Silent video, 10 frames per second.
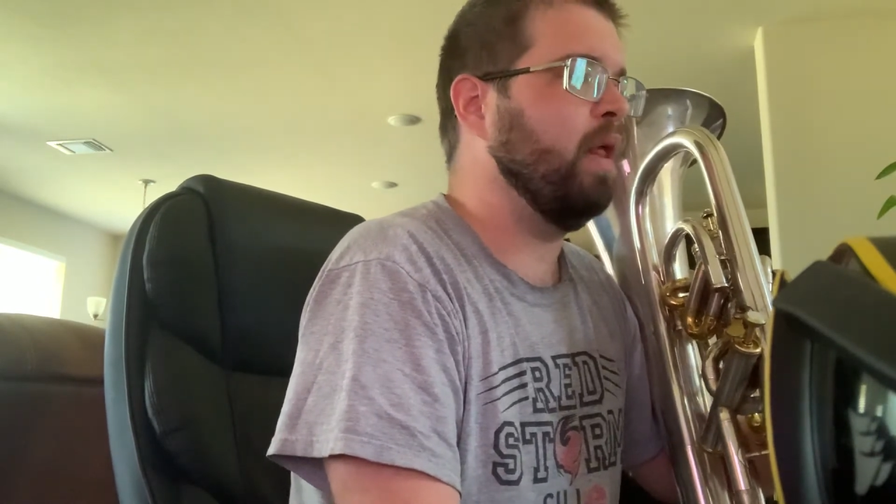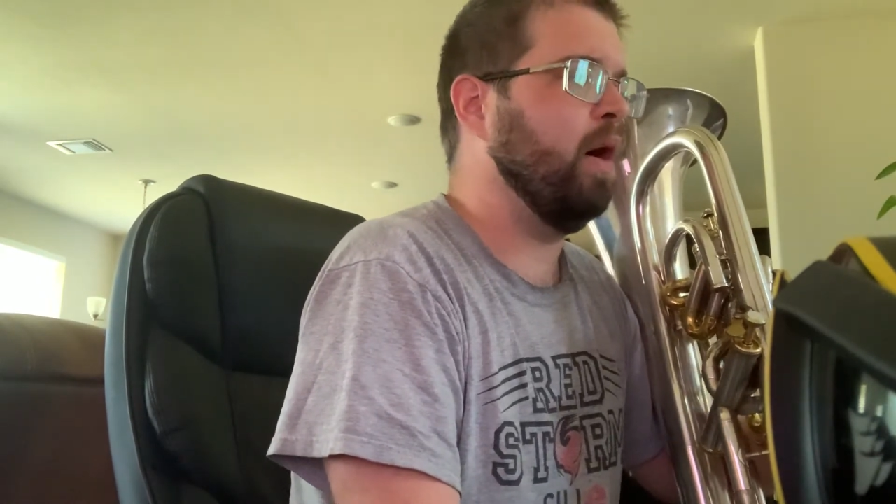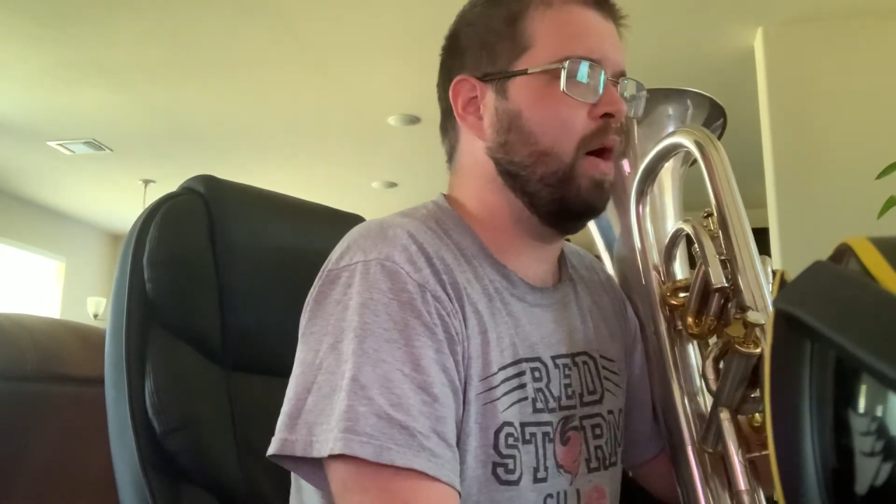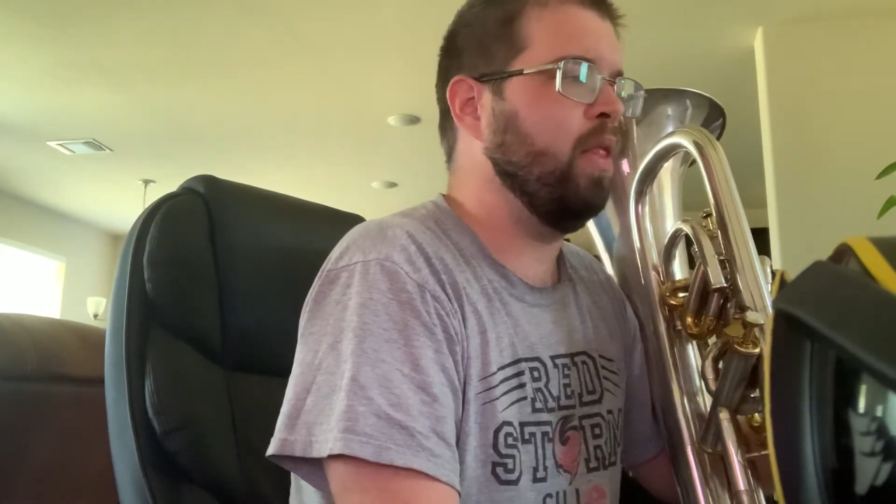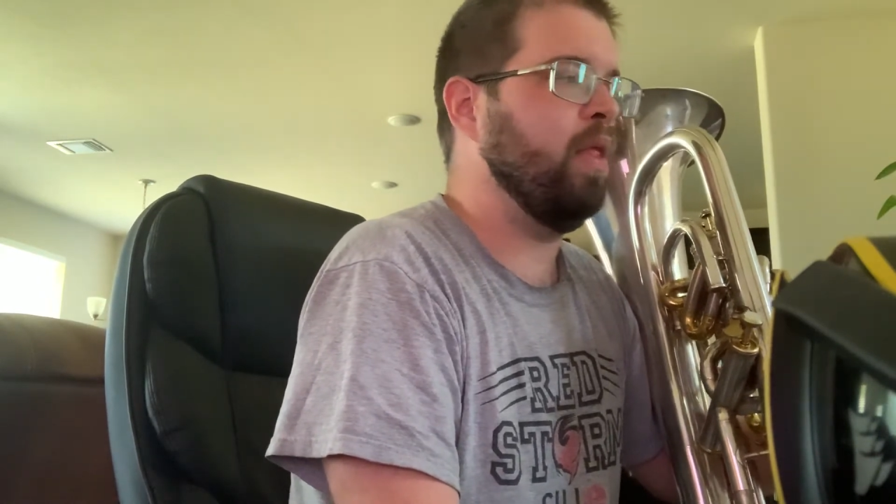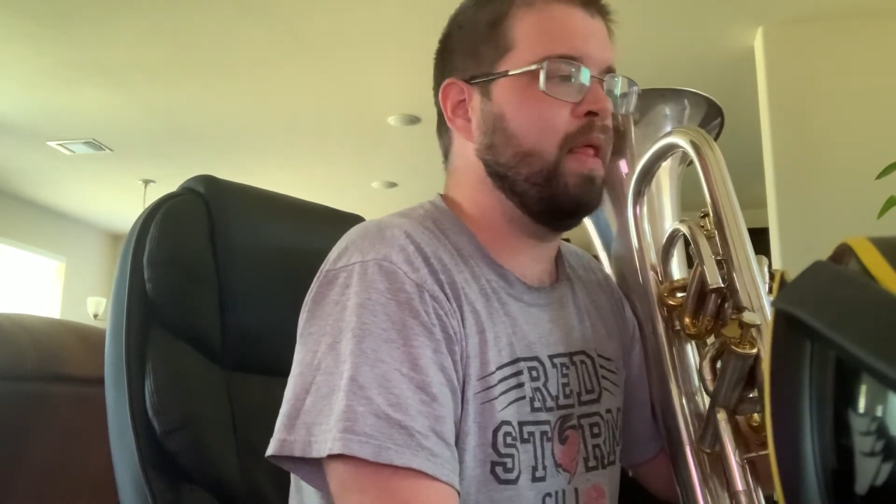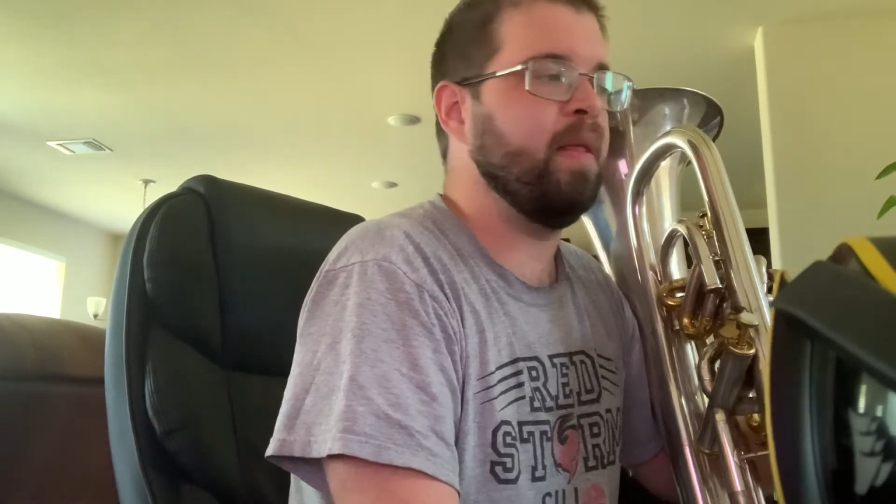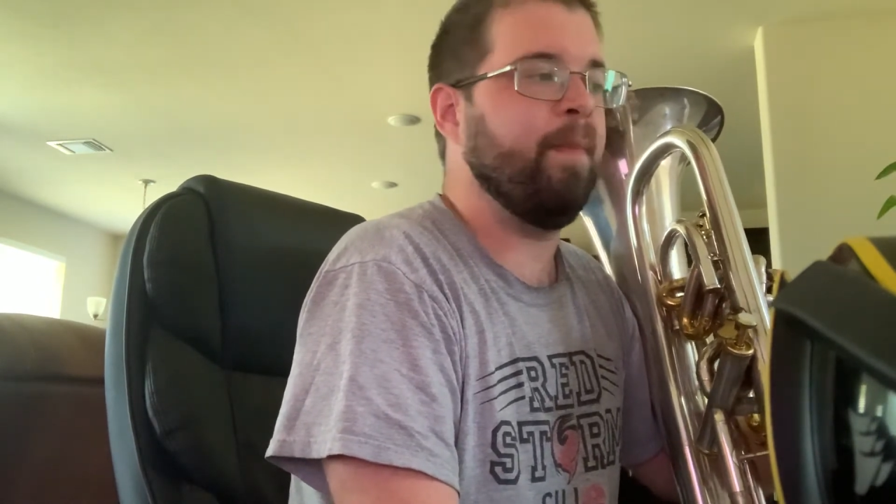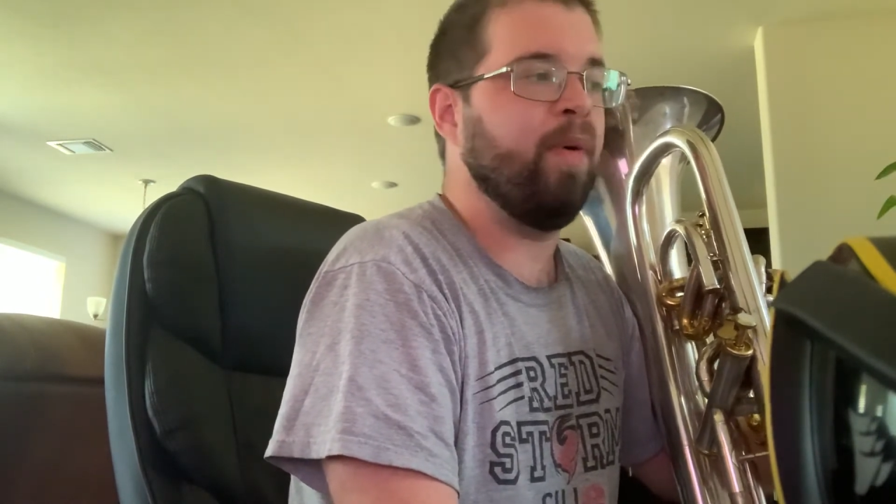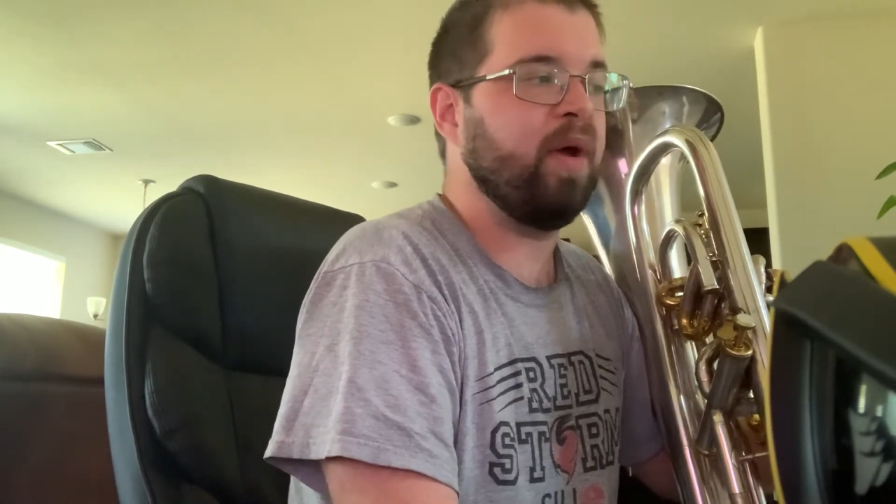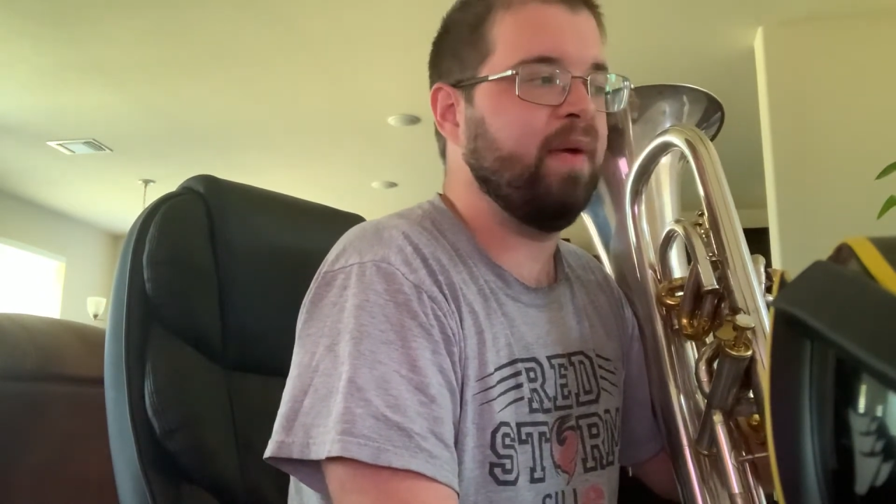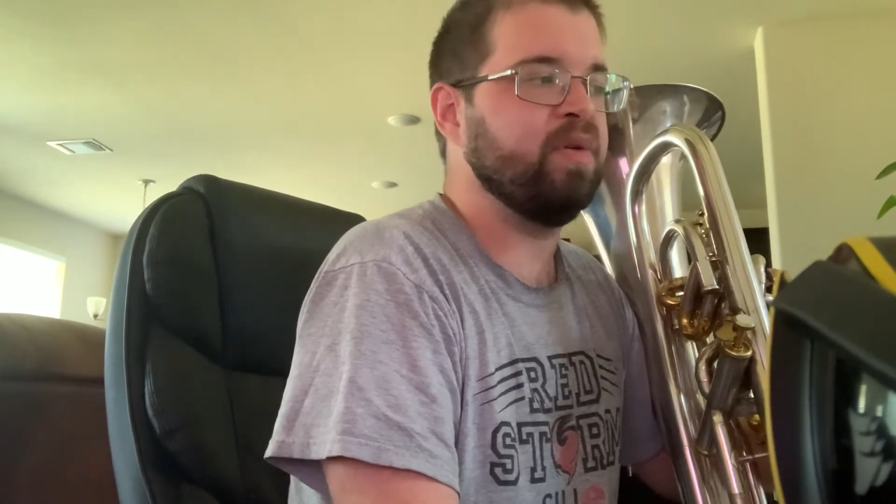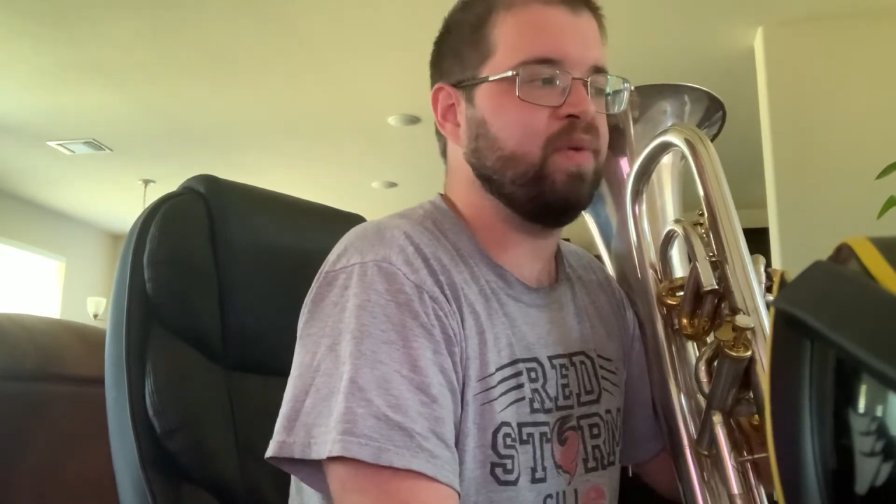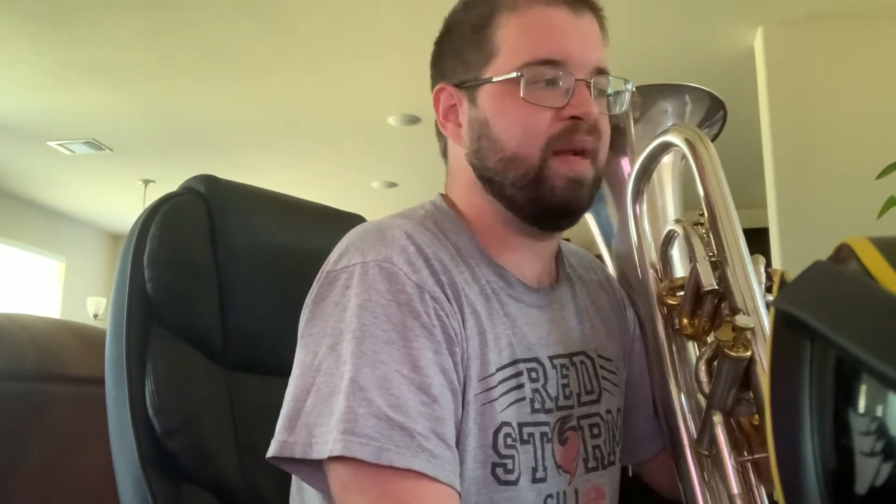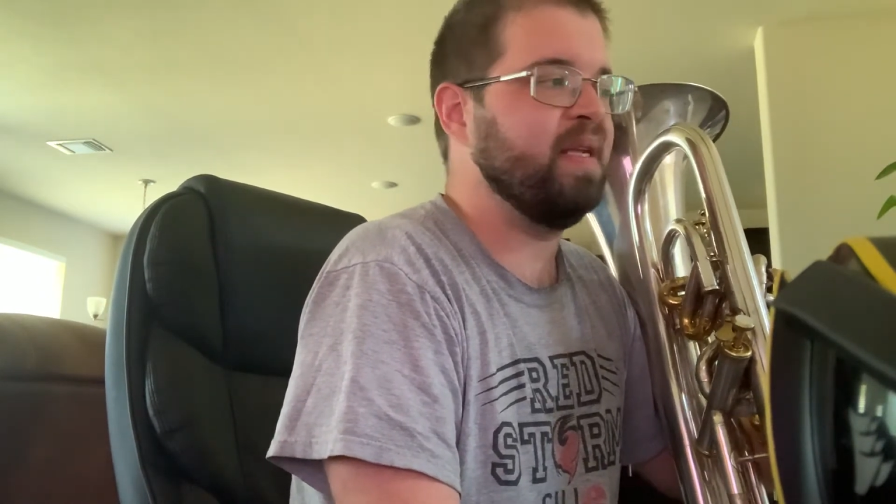In the book, it
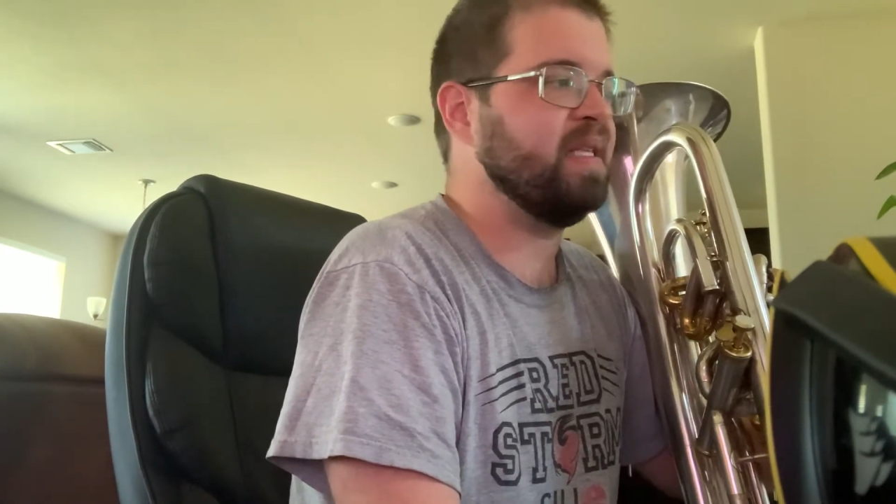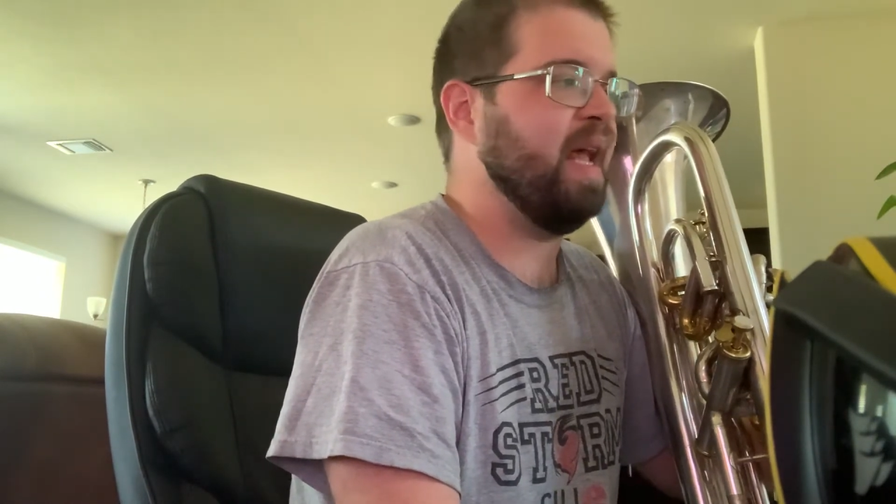was written as